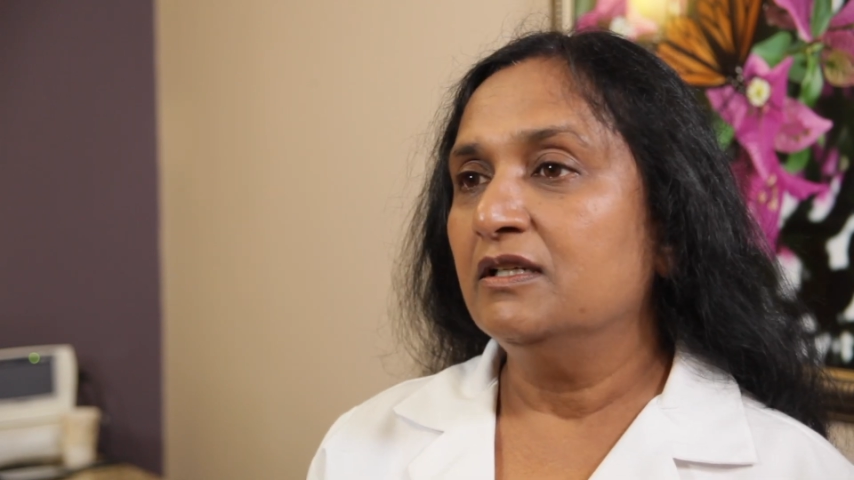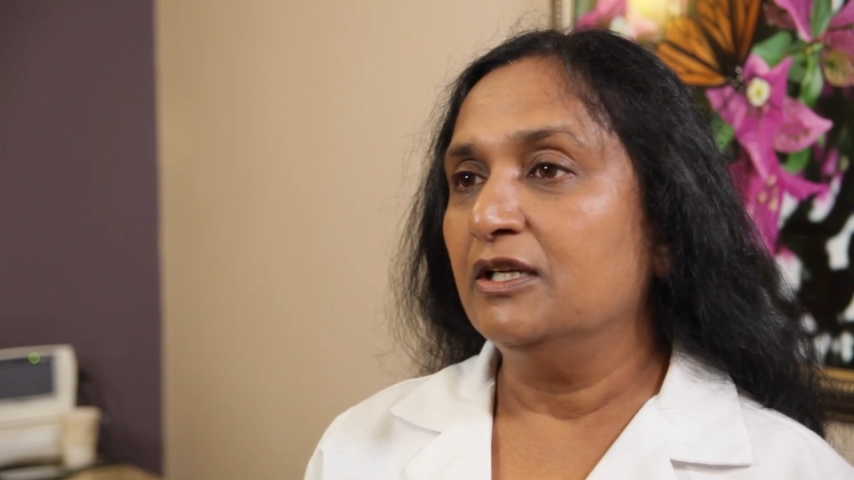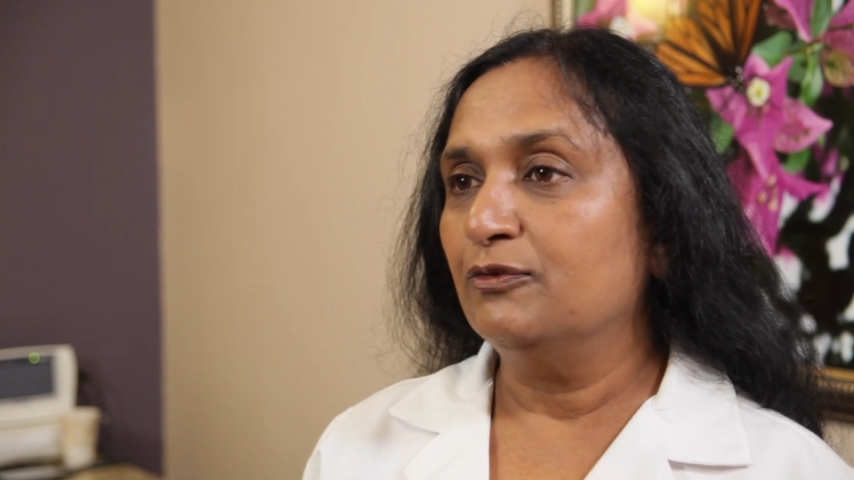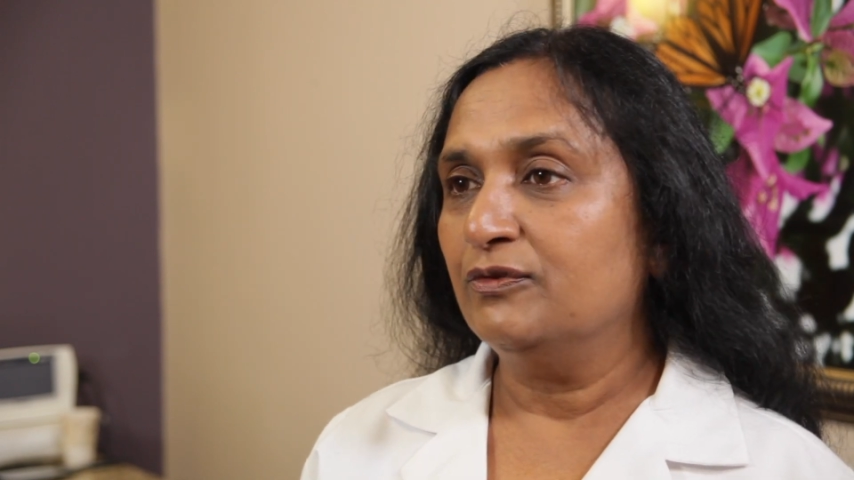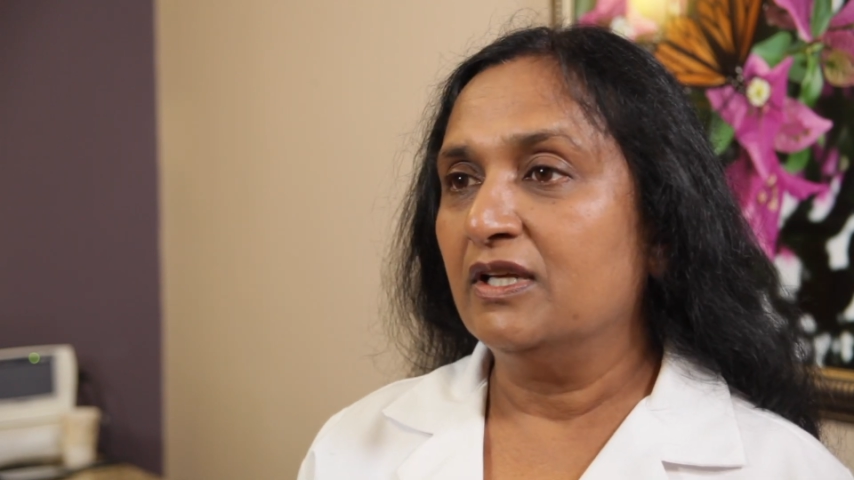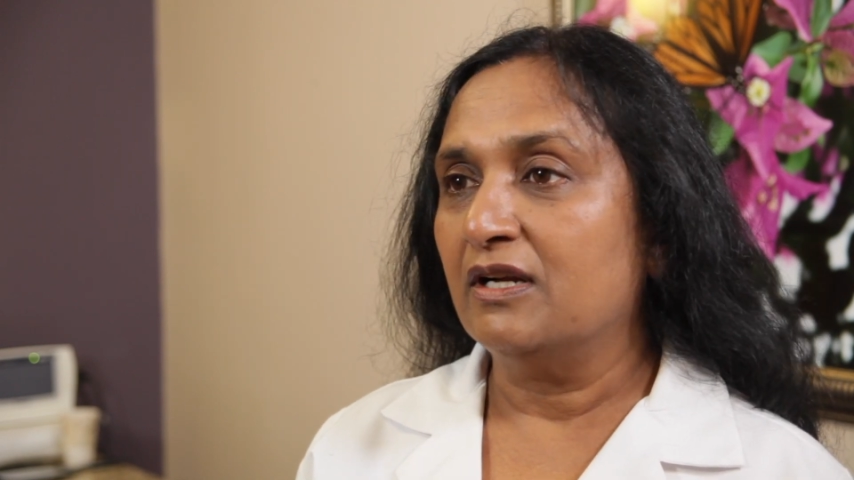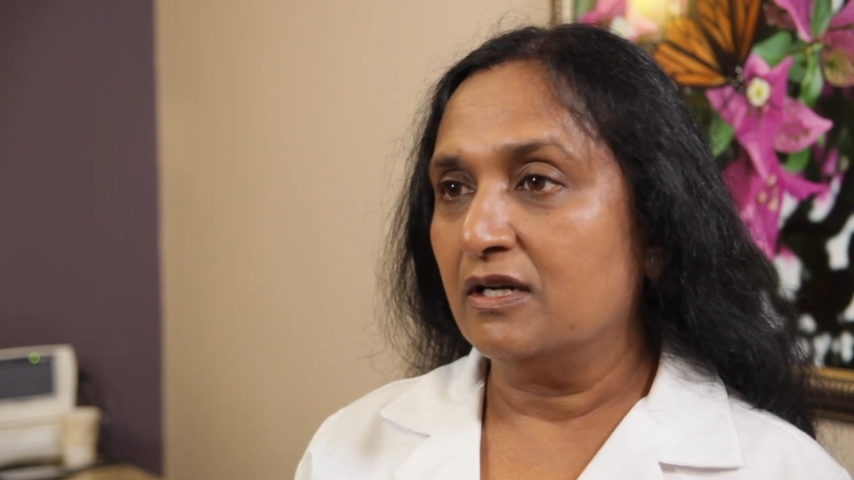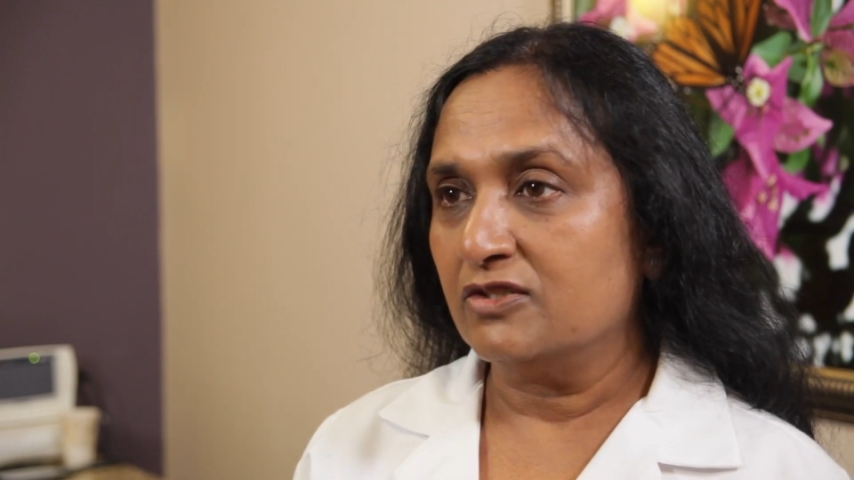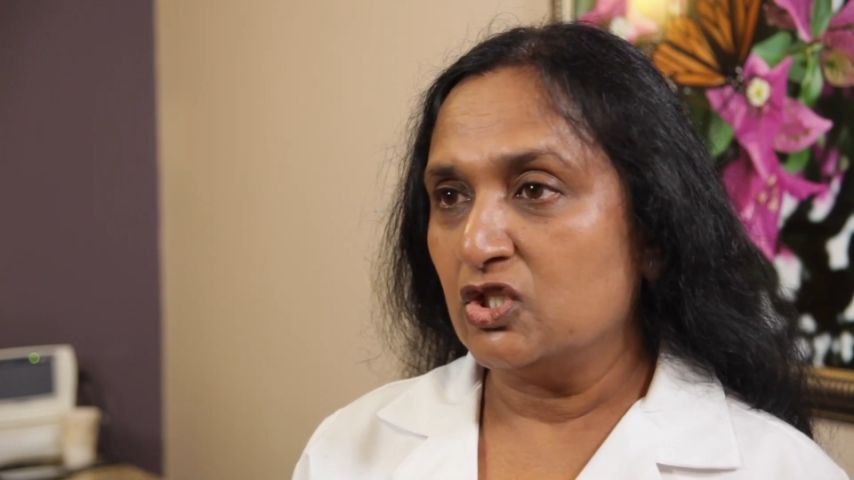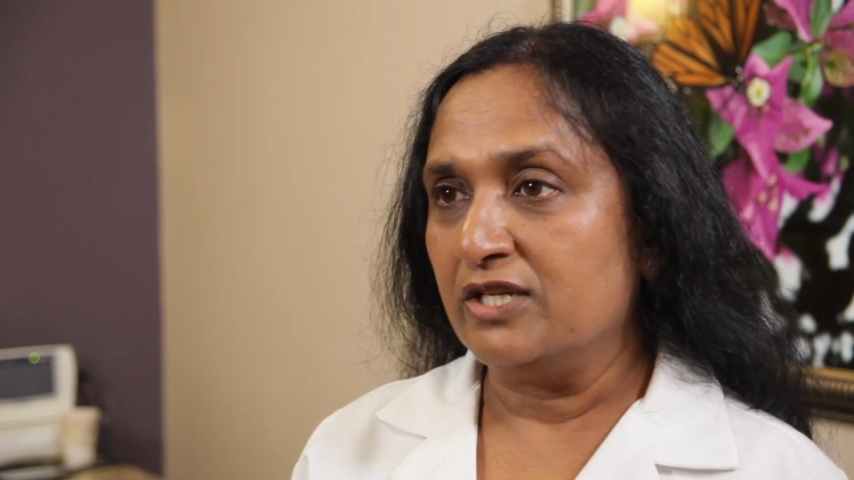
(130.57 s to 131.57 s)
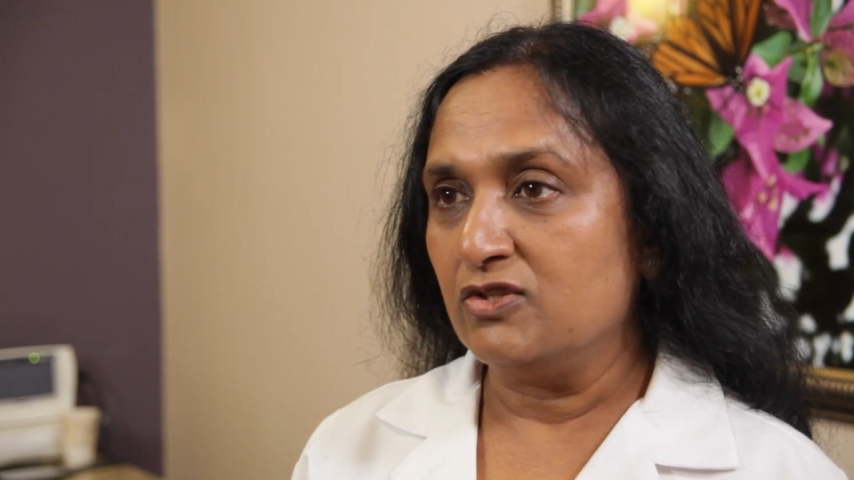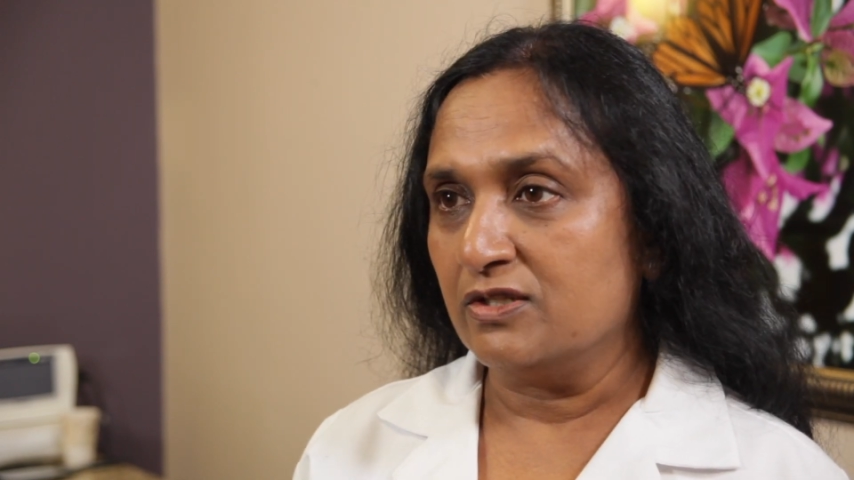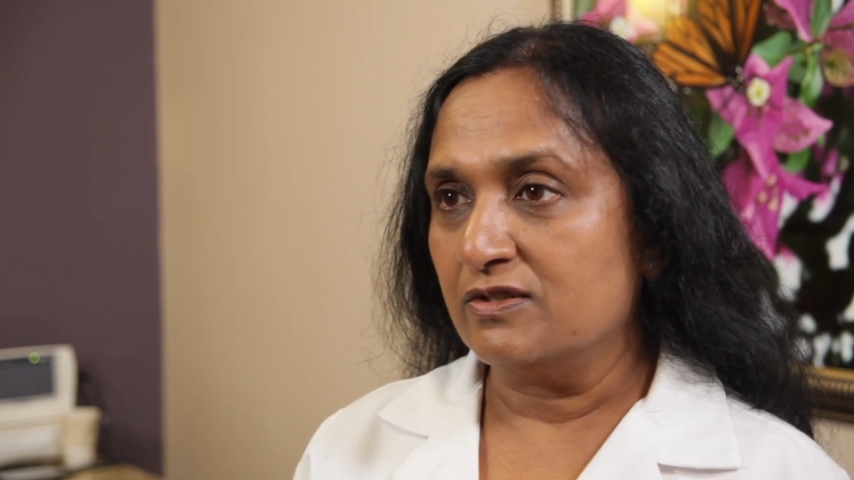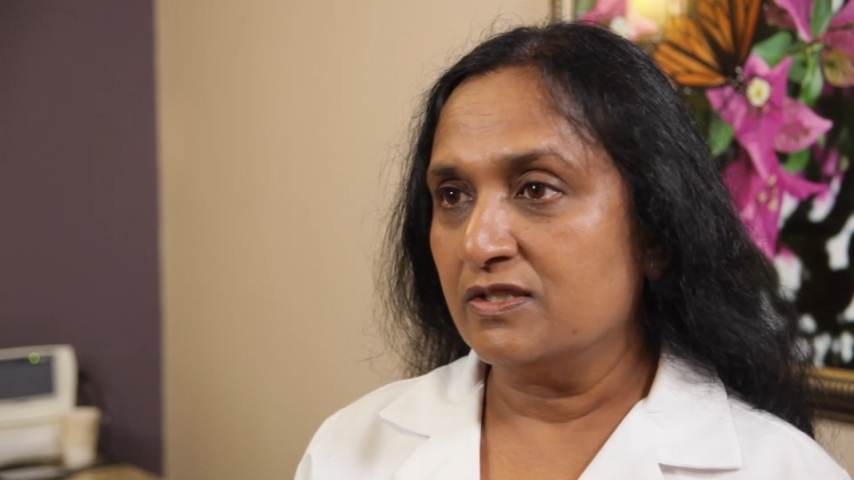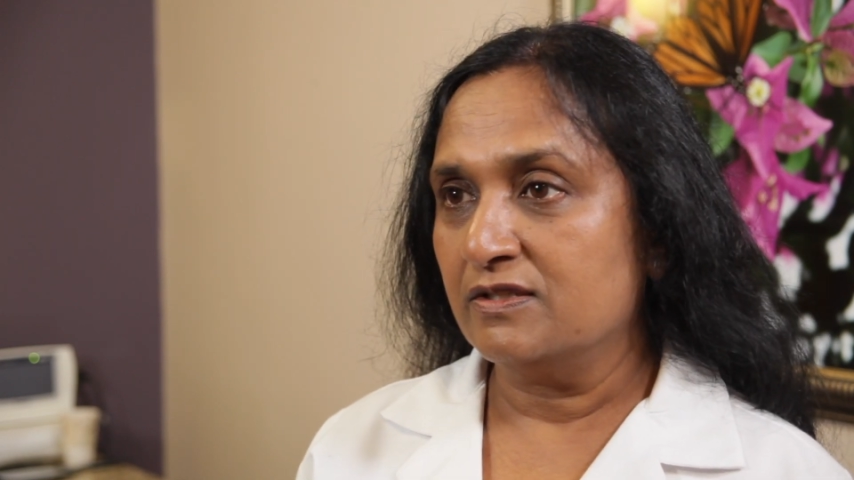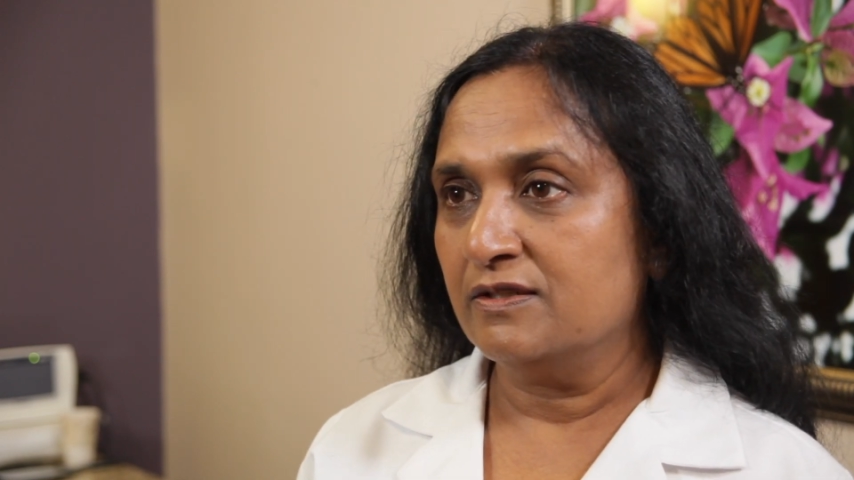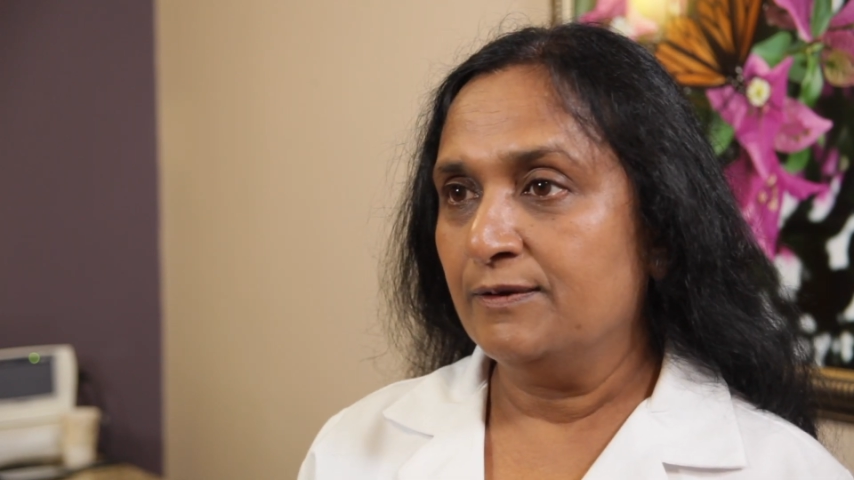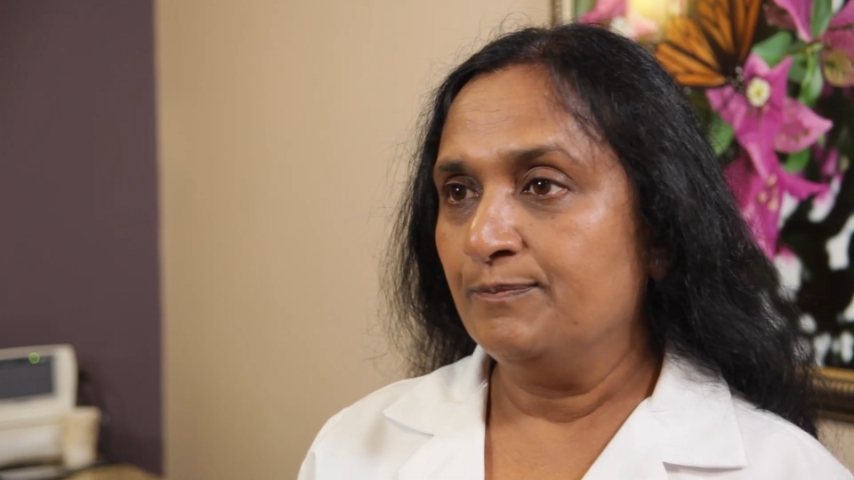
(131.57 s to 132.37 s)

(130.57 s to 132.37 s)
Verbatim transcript: if there are changes